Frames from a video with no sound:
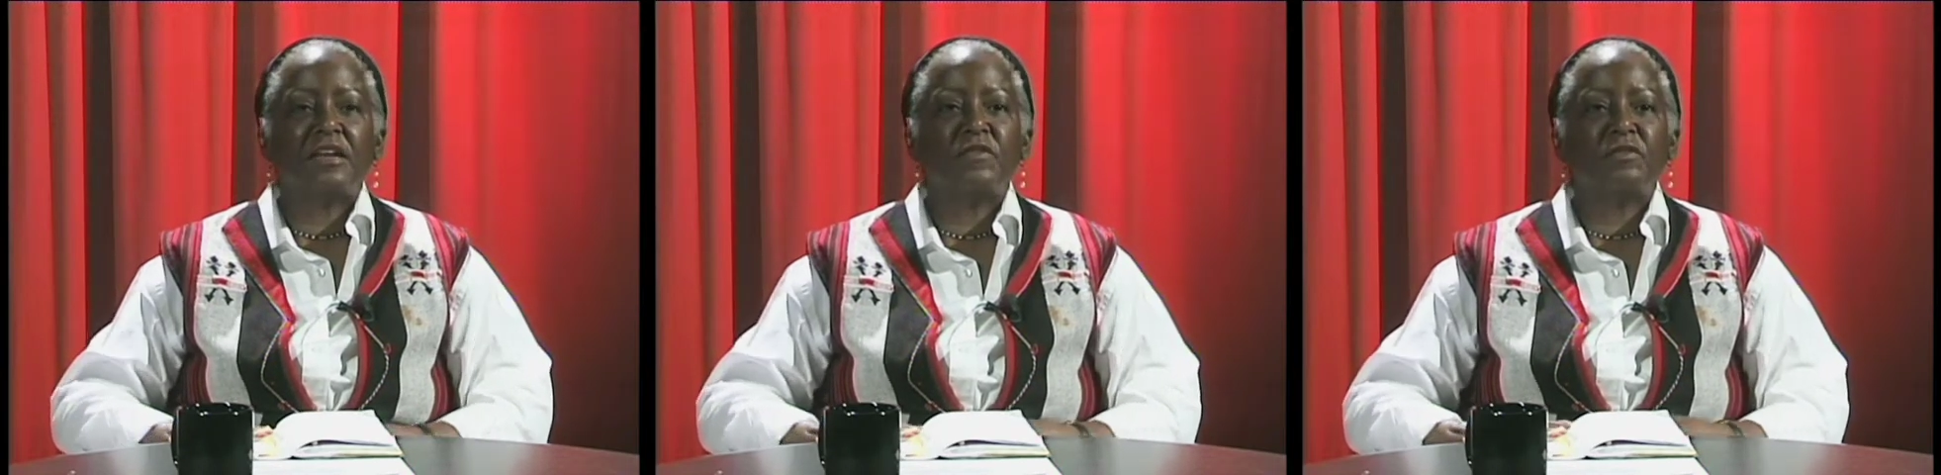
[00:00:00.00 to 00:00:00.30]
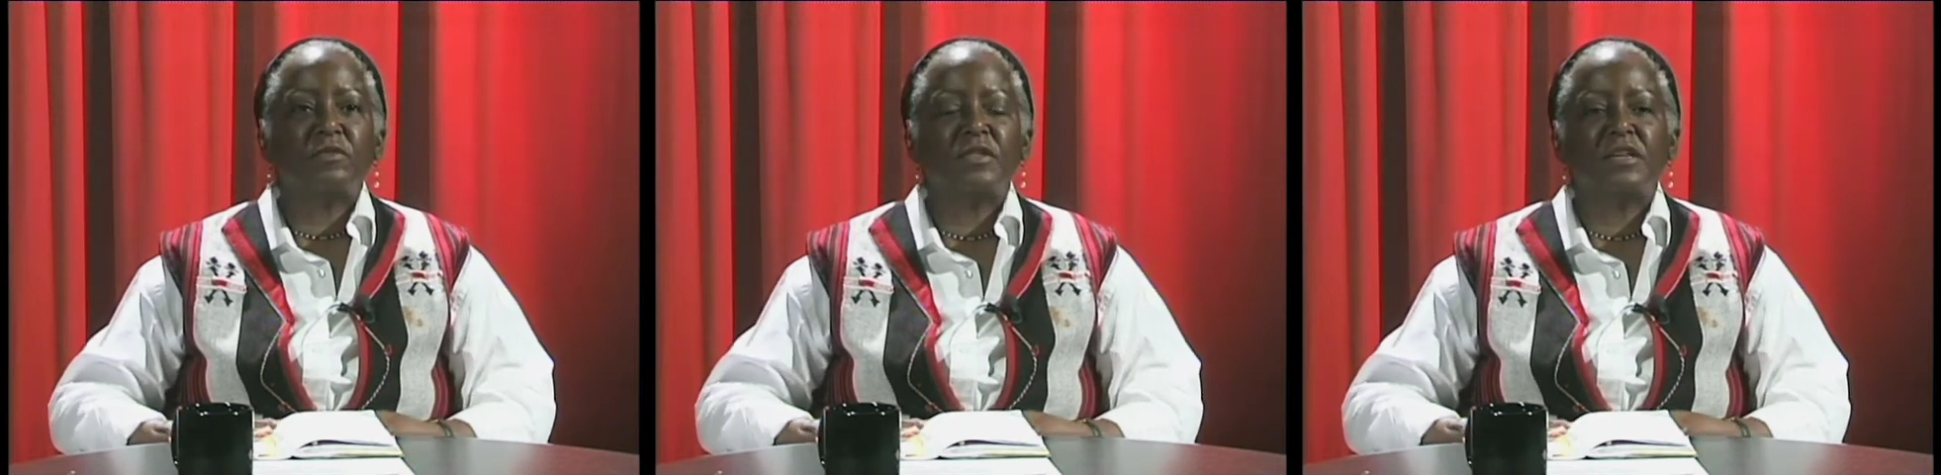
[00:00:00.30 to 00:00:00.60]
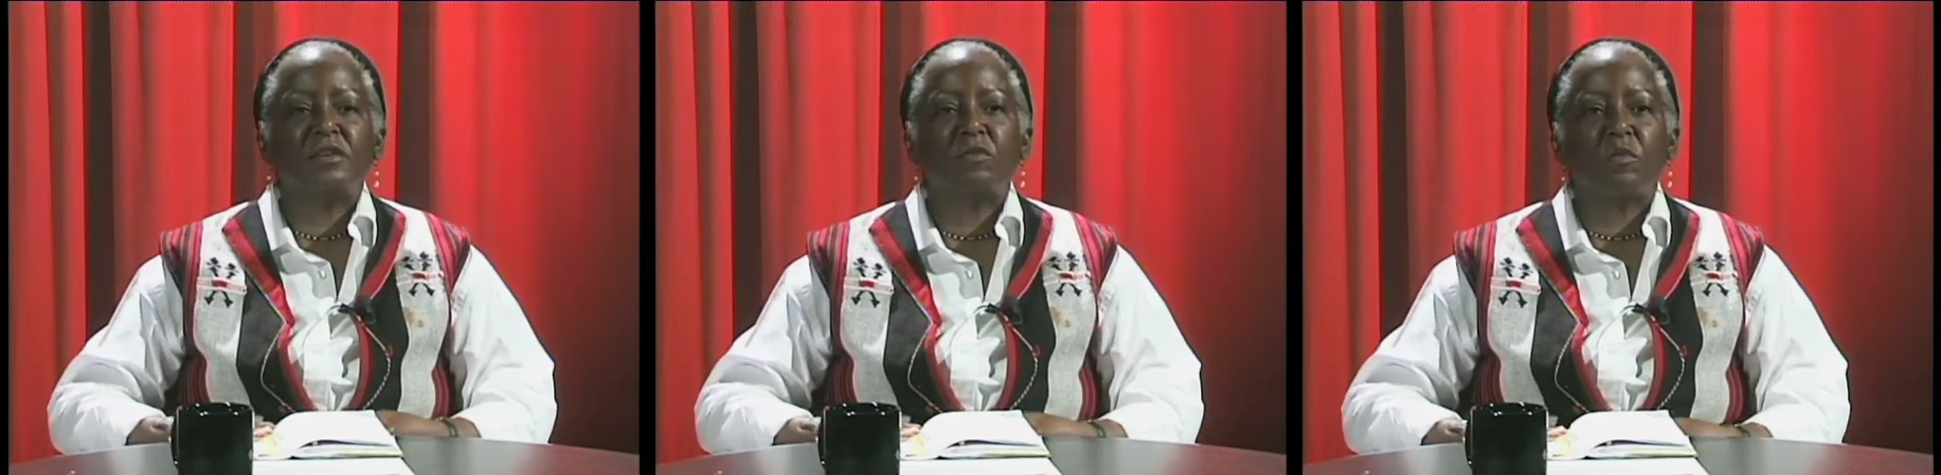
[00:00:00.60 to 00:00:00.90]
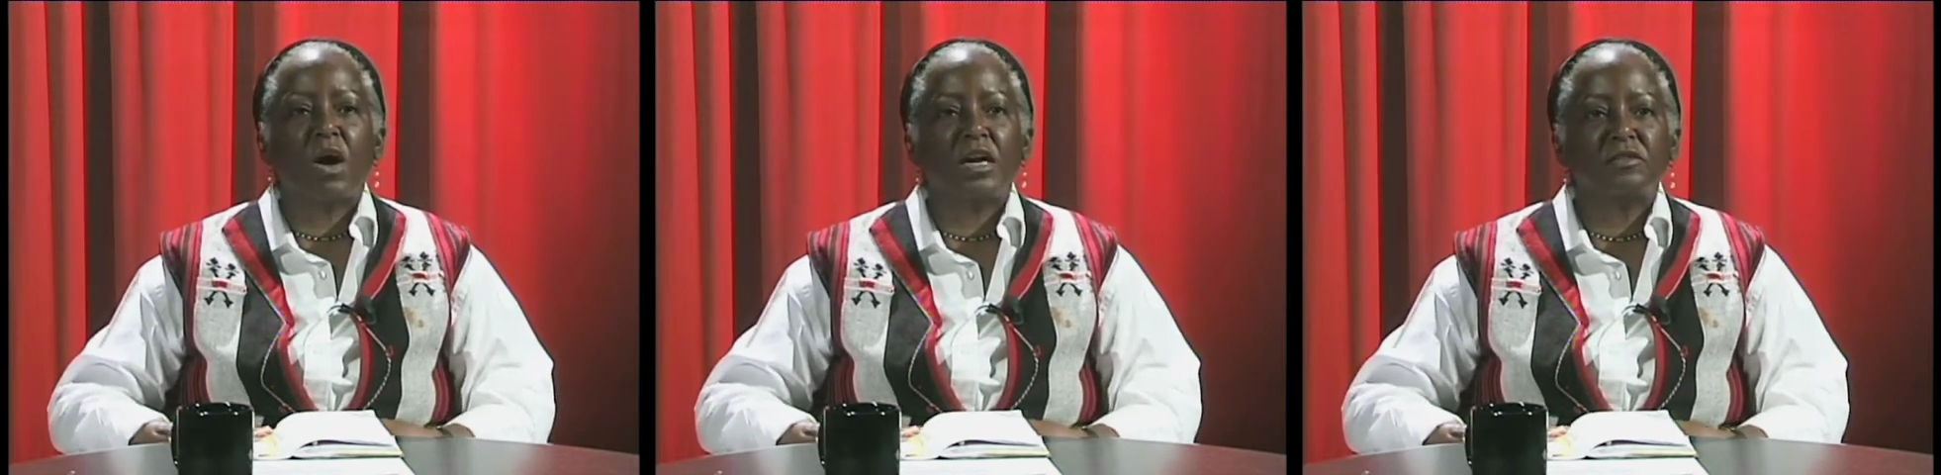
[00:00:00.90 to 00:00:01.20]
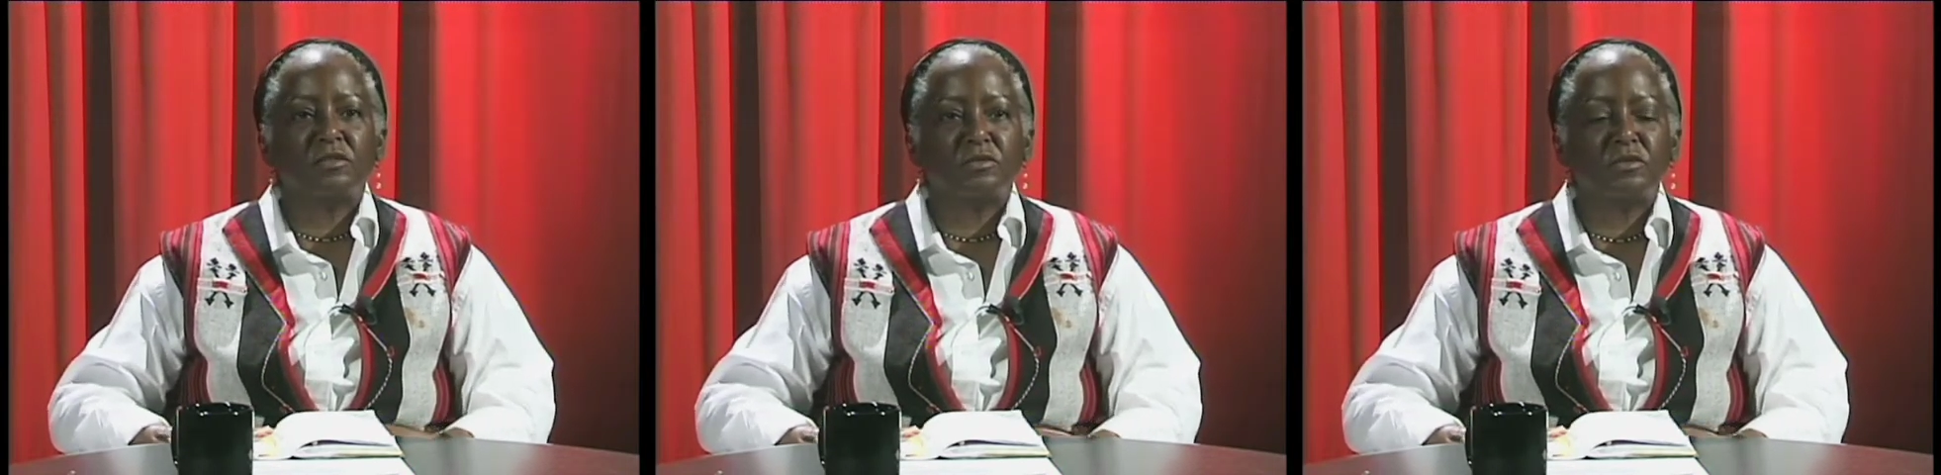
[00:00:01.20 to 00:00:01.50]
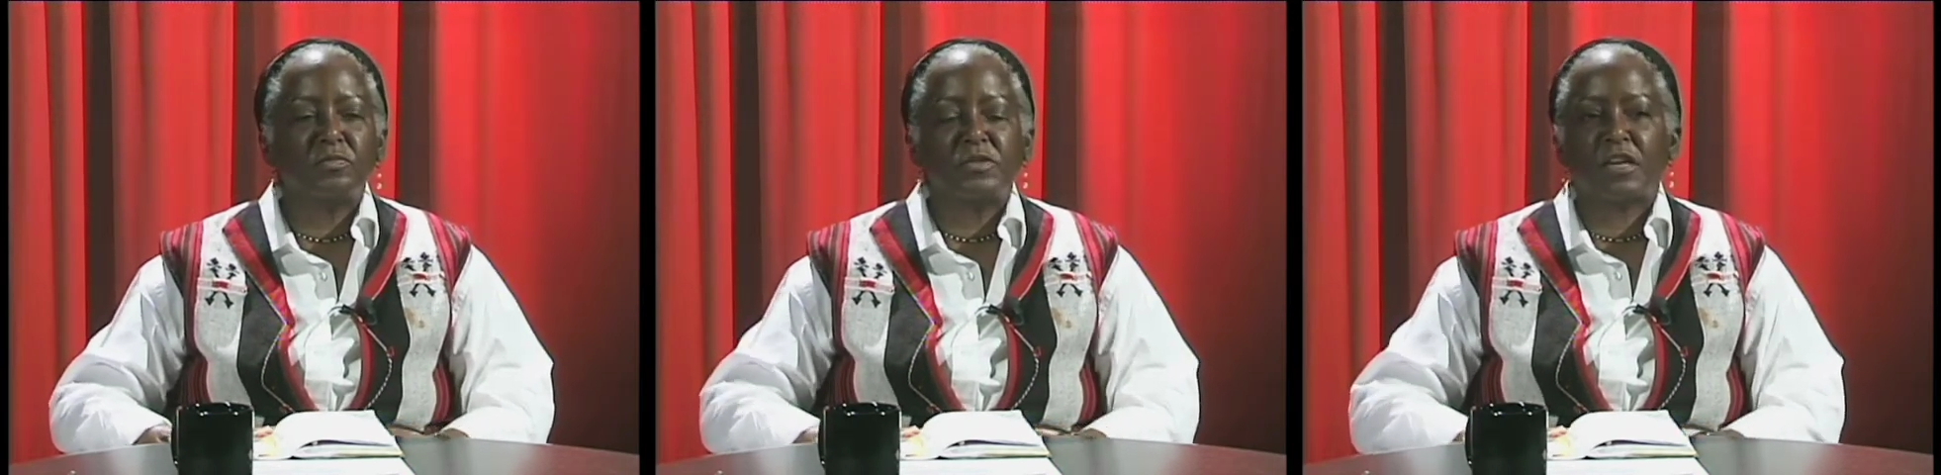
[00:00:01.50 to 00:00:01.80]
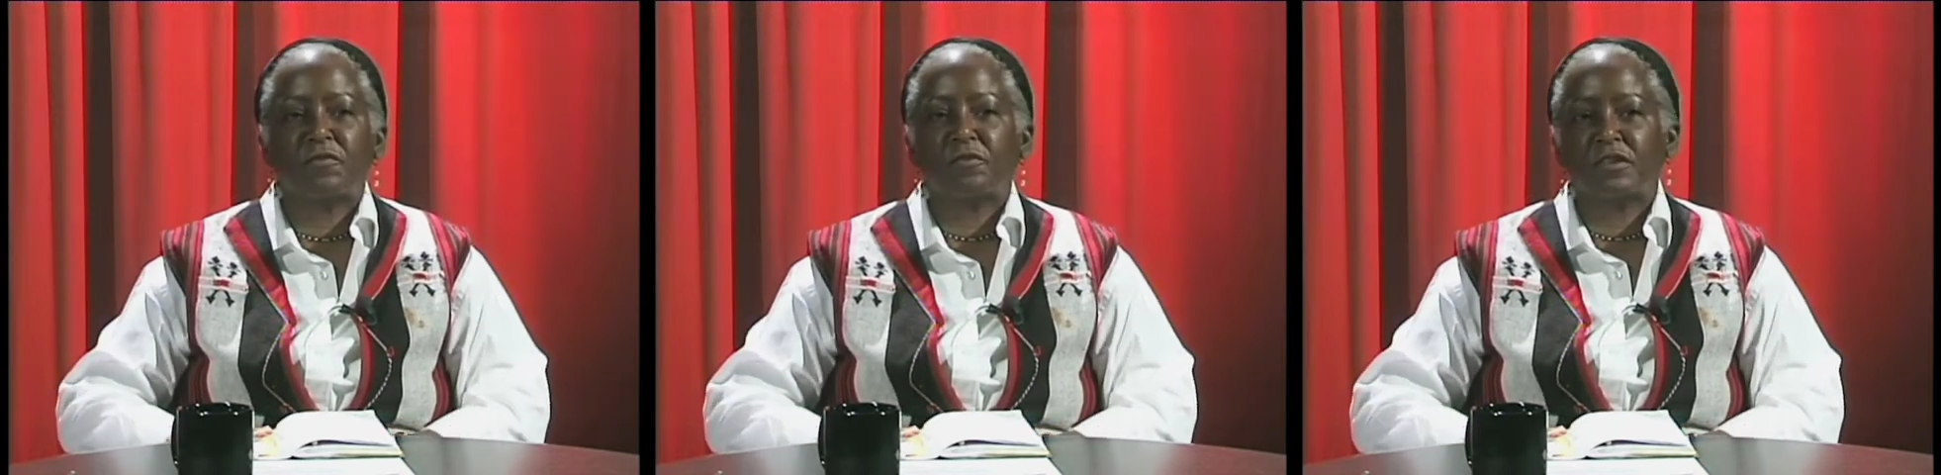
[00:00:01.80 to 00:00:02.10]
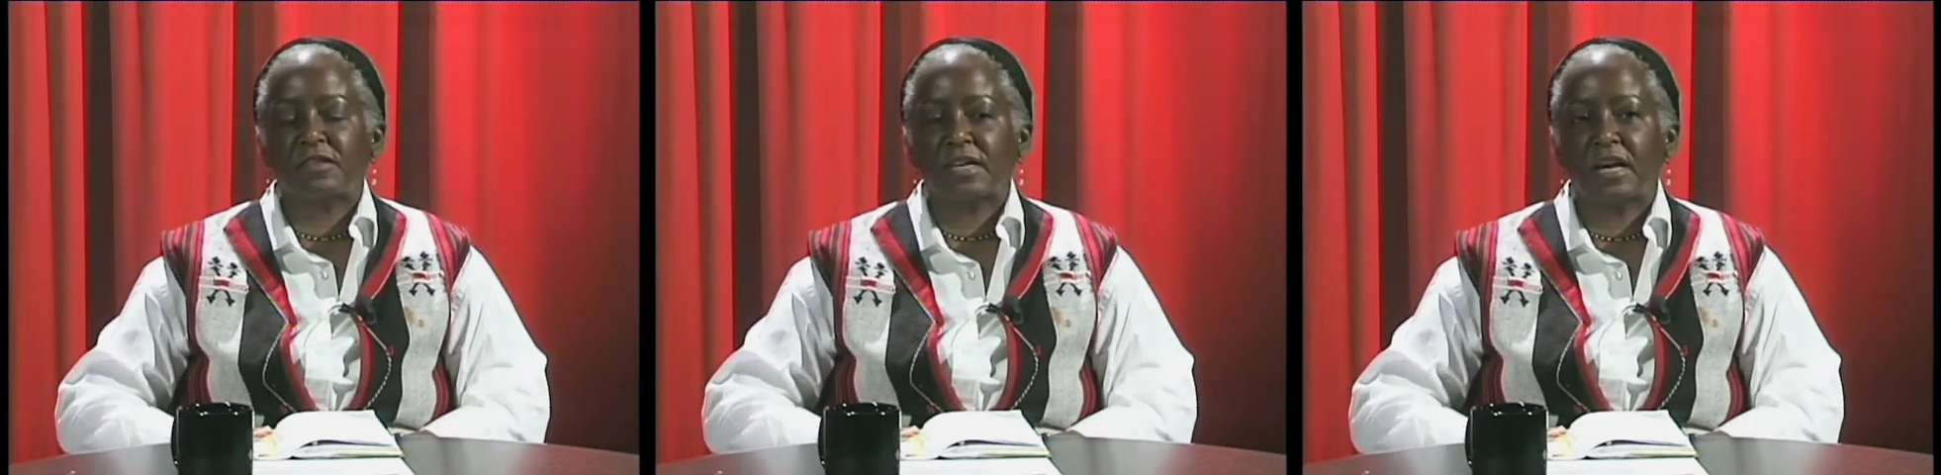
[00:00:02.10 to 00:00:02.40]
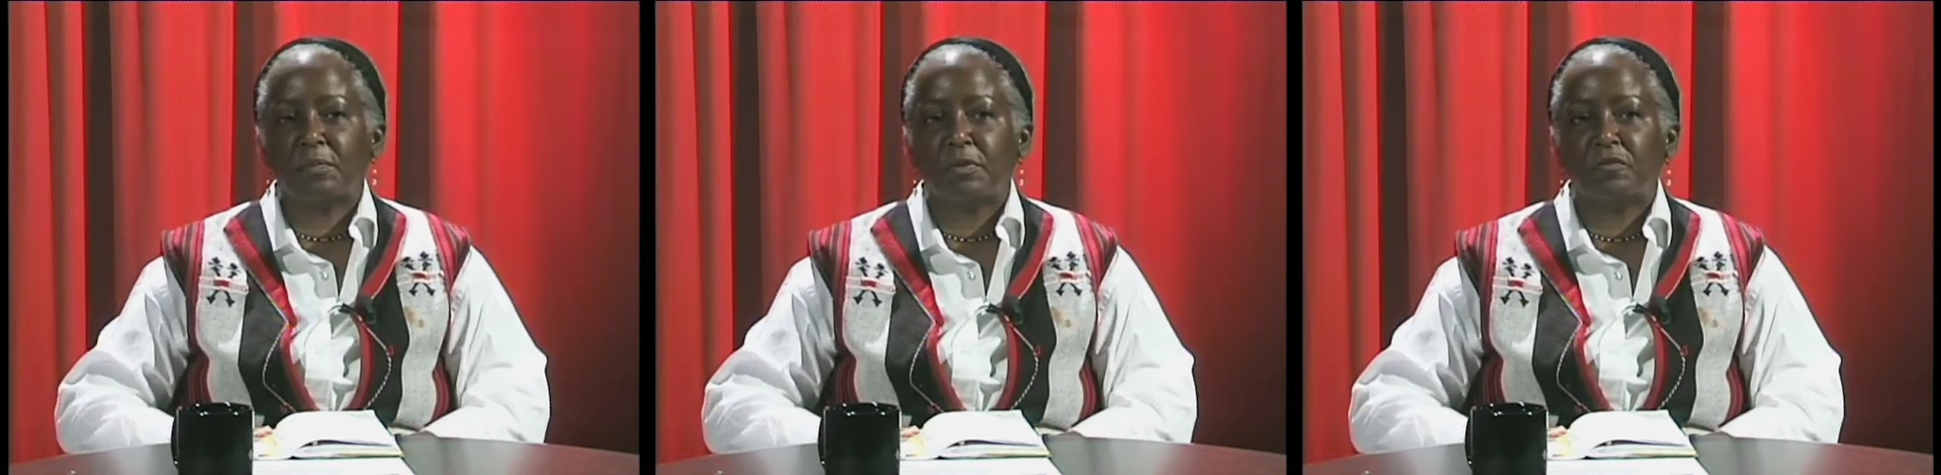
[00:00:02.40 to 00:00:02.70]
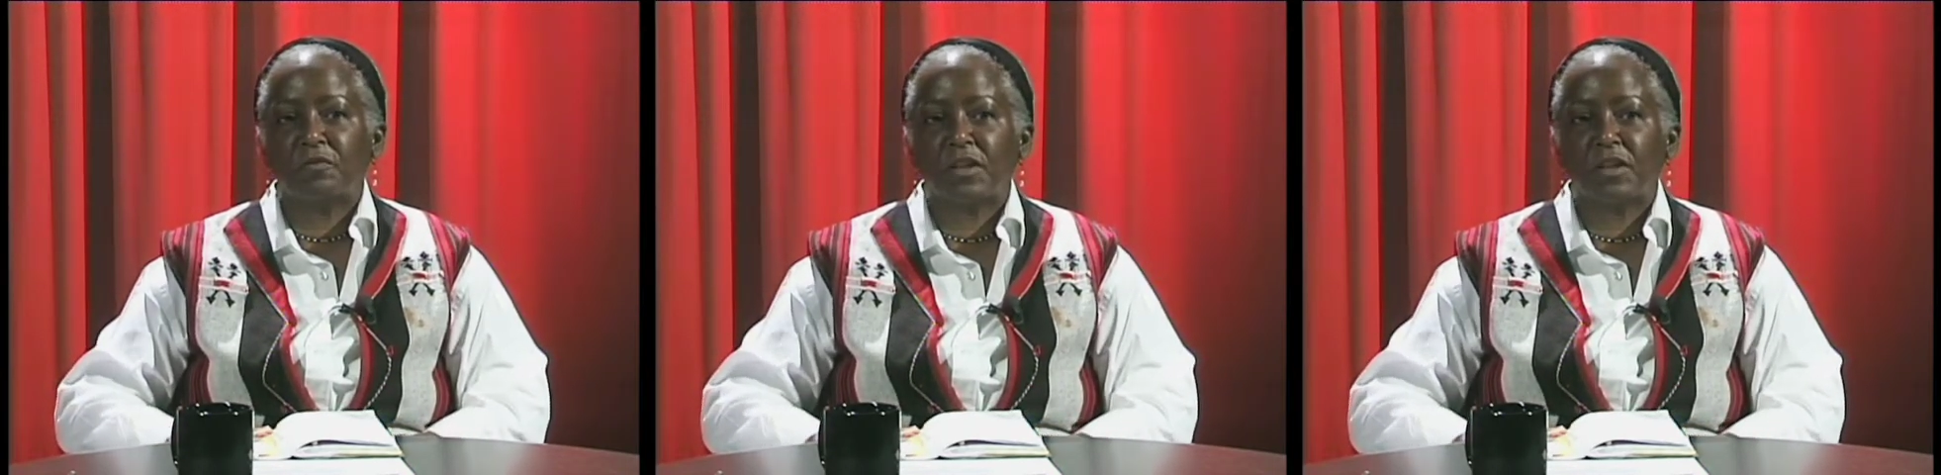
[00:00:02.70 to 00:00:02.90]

even within one group, say, for example,